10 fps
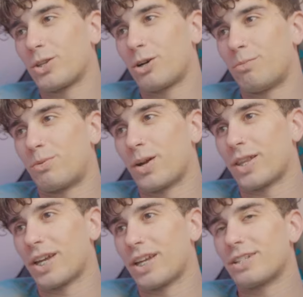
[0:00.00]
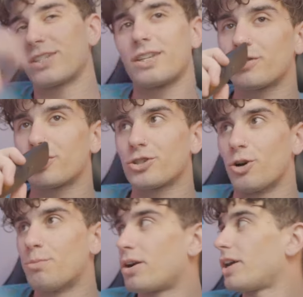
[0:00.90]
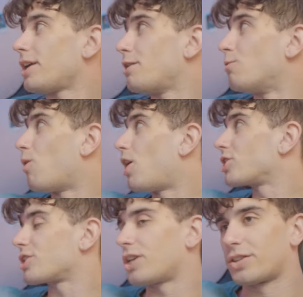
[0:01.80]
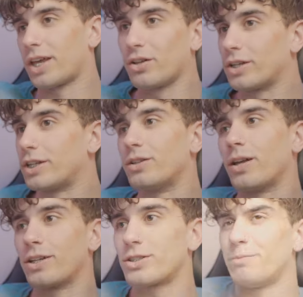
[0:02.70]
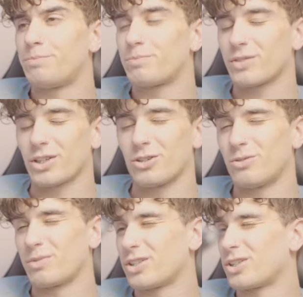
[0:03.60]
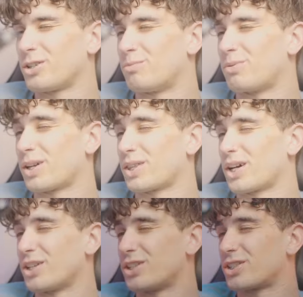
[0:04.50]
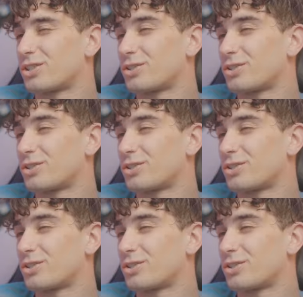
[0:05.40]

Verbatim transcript: look how bright that gets. See, so bright it washes out the LED lights. It's like, oh my god, look how bright that is.